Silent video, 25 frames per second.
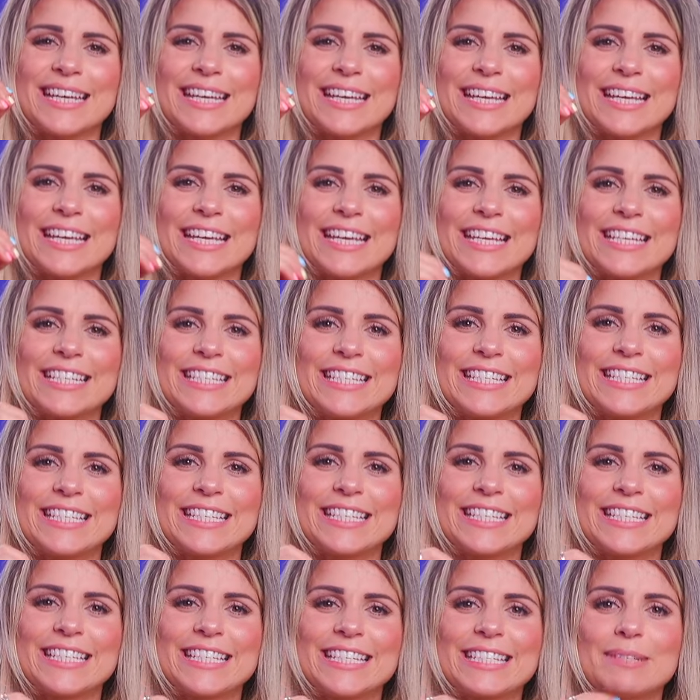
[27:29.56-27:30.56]
he,
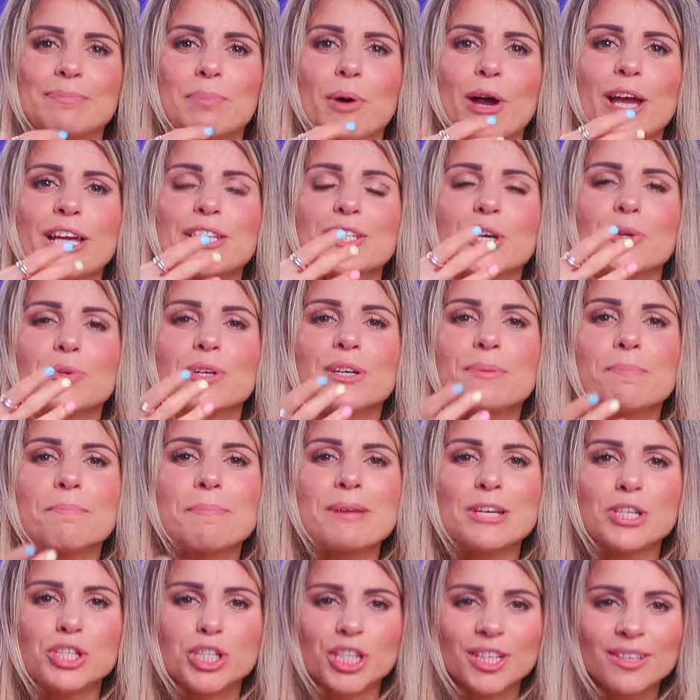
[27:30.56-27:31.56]
by his own
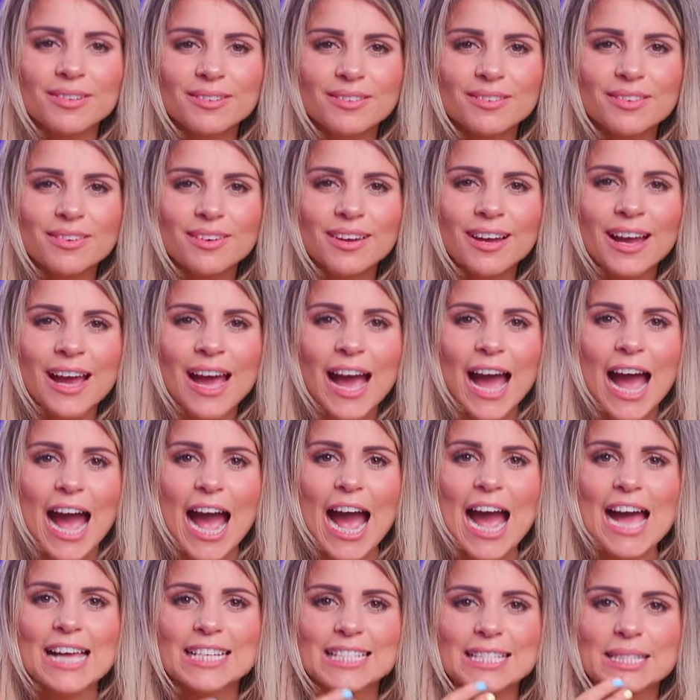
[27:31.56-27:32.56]
admission,
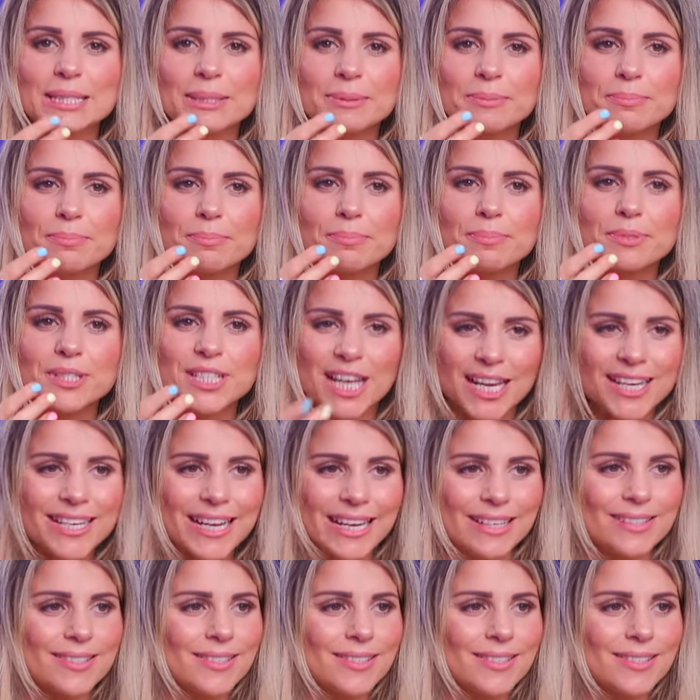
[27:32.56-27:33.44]
has done it.